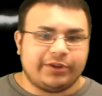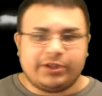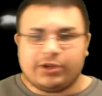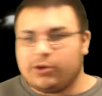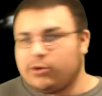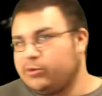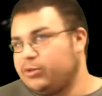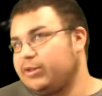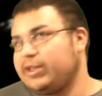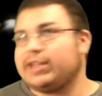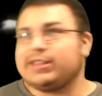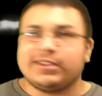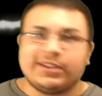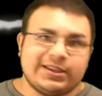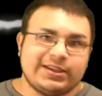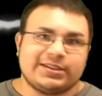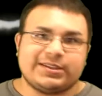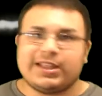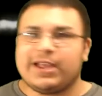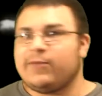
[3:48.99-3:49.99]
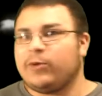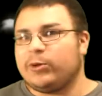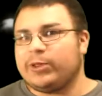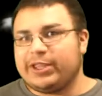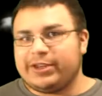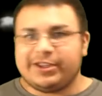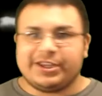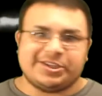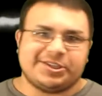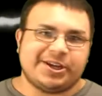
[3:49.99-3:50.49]
you get to this level
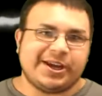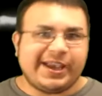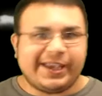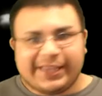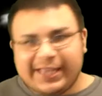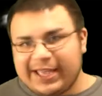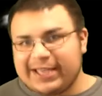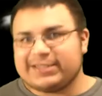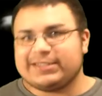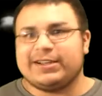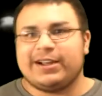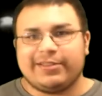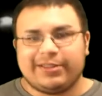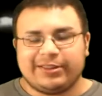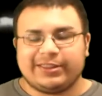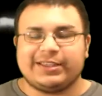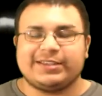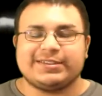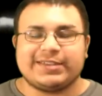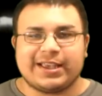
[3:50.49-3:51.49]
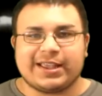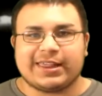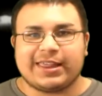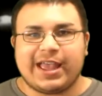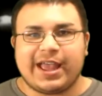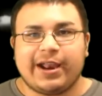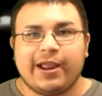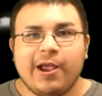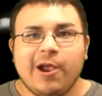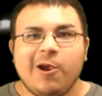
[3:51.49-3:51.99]
and then you get your AKs and other things like
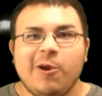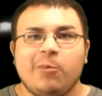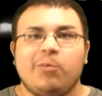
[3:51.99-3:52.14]
that.